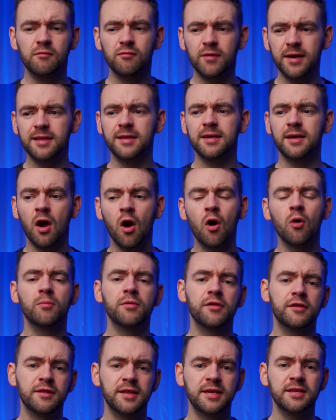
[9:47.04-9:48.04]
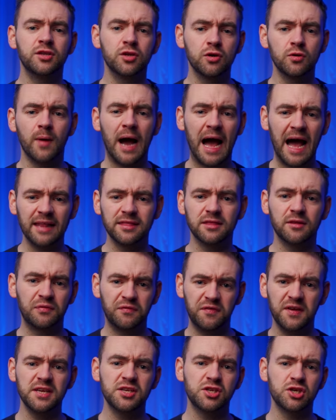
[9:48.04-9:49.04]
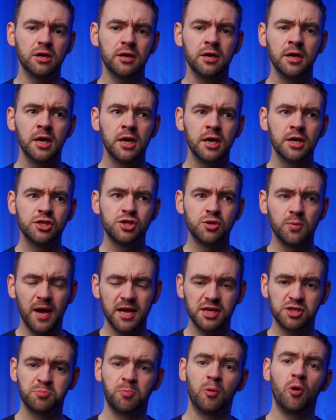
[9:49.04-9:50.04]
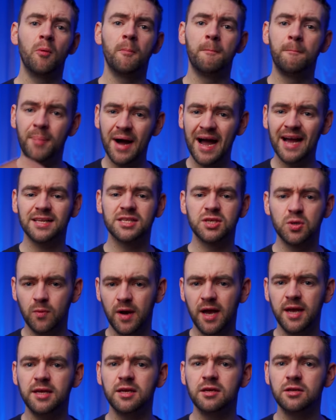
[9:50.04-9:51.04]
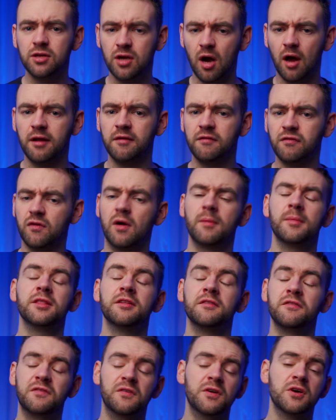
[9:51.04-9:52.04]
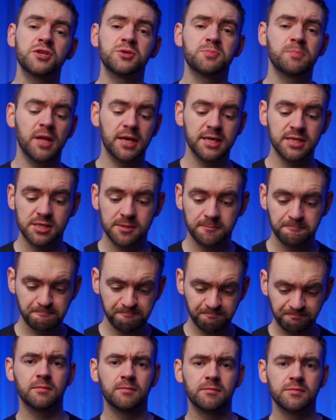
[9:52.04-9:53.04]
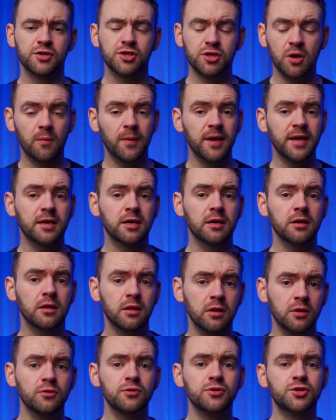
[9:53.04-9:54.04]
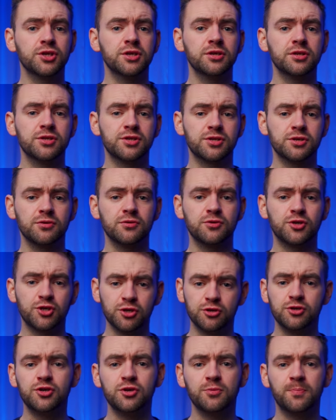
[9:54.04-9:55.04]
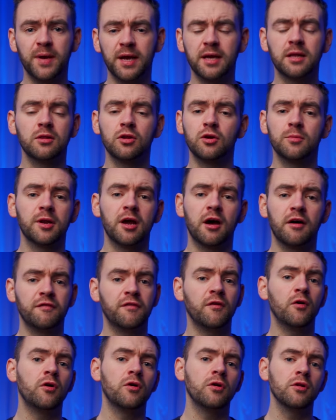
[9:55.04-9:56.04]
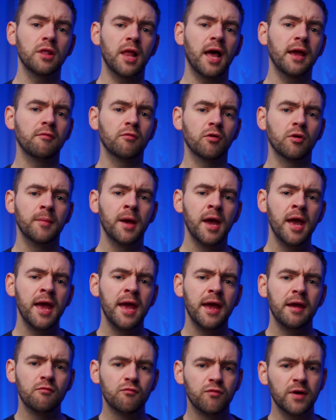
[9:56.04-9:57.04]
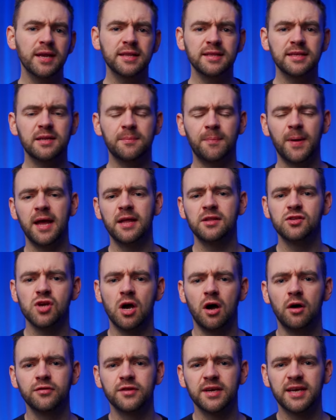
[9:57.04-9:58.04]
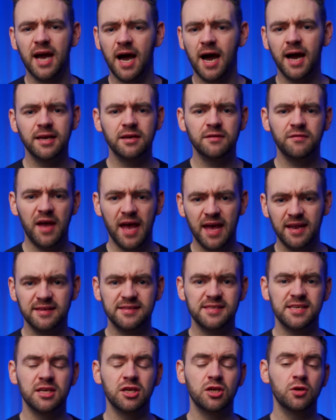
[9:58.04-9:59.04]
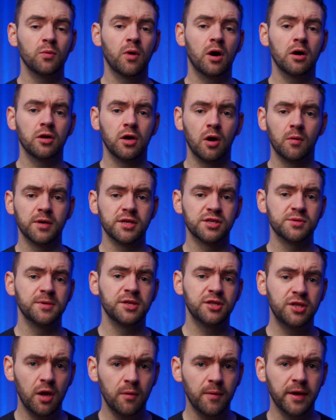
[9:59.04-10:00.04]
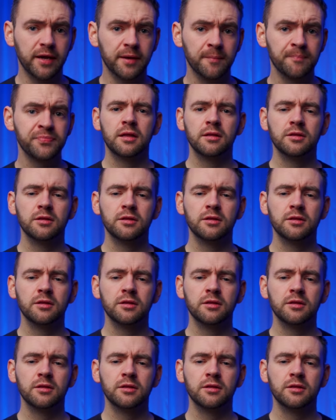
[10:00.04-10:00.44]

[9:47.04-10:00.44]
I really hope that they do add the feature to export back to where you'd got it from in the first place. So in conclusion to should you pick Luminar 4 or Lightroom, it really depends on the kind of editing you are going to be doing.